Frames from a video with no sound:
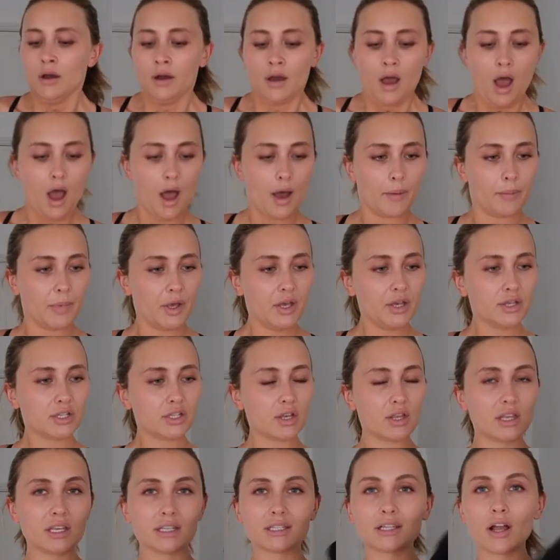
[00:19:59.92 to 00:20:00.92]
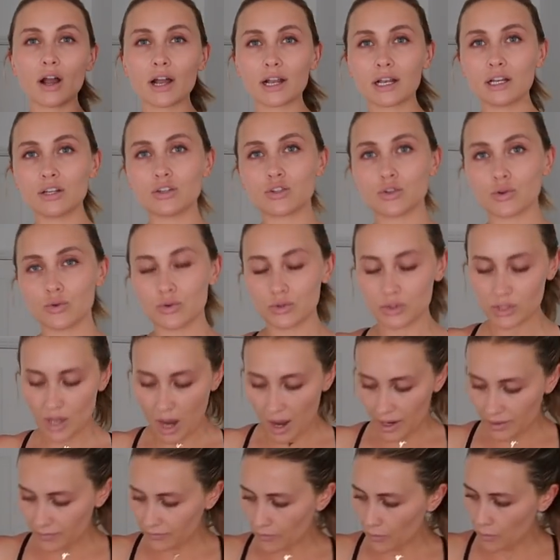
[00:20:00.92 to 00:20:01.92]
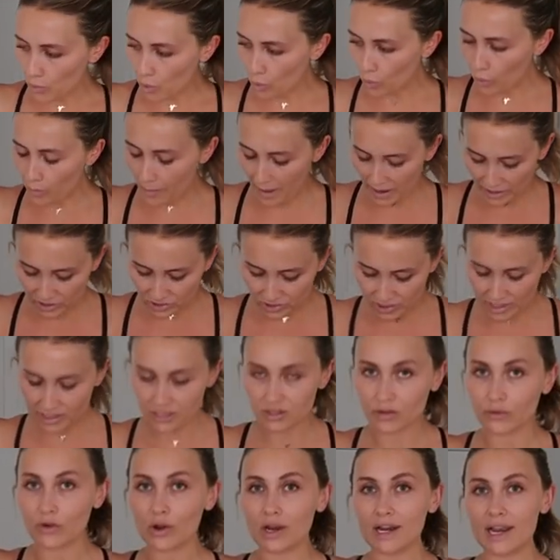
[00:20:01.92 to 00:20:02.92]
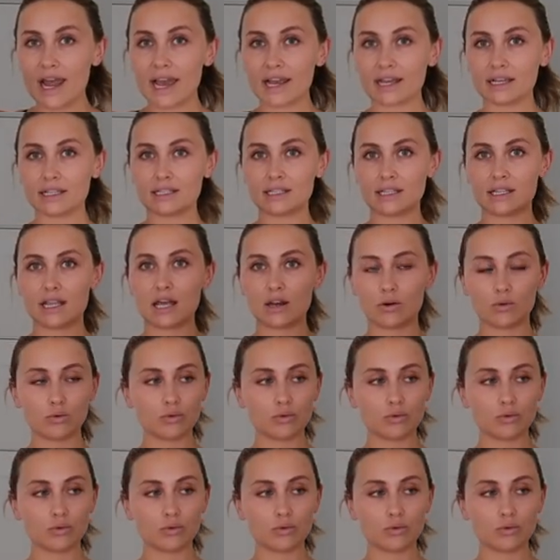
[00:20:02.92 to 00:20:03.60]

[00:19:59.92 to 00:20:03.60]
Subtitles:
So the cycling shorts kind of all match this. I've got leggings and then